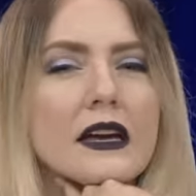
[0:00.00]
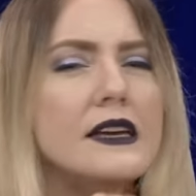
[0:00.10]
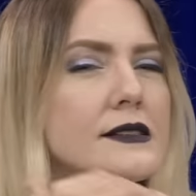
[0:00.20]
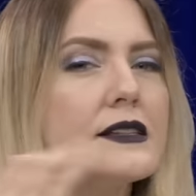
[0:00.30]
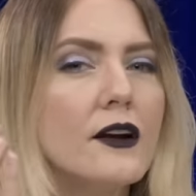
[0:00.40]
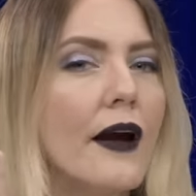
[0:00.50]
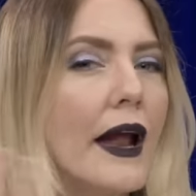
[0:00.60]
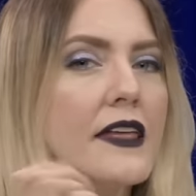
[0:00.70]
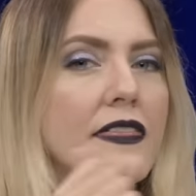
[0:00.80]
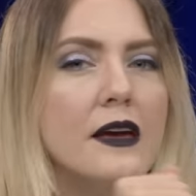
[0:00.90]
Is there
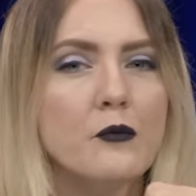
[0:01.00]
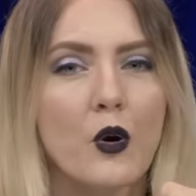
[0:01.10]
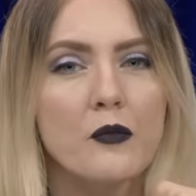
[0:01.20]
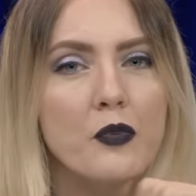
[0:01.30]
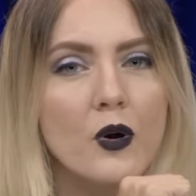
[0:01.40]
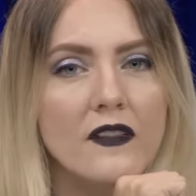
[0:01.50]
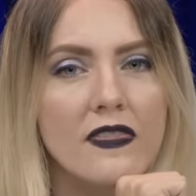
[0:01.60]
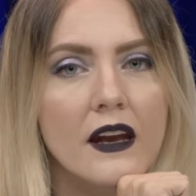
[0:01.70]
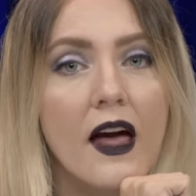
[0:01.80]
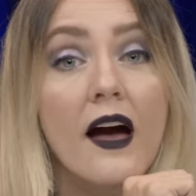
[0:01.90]
anything more
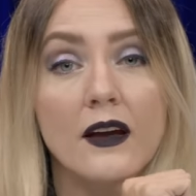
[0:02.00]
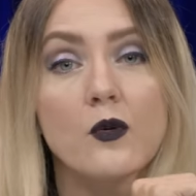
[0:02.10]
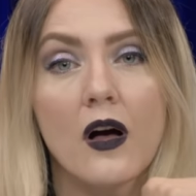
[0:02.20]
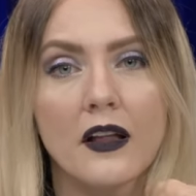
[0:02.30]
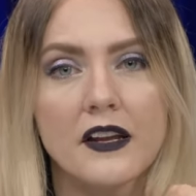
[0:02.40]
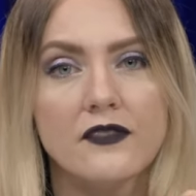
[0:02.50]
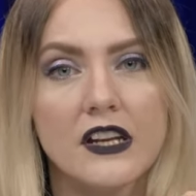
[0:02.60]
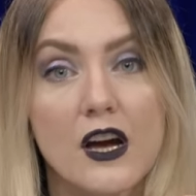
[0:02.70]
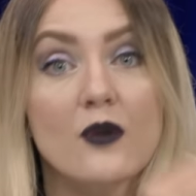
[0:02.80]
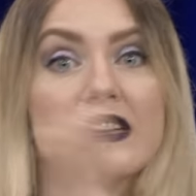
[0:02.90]
important than high quality video?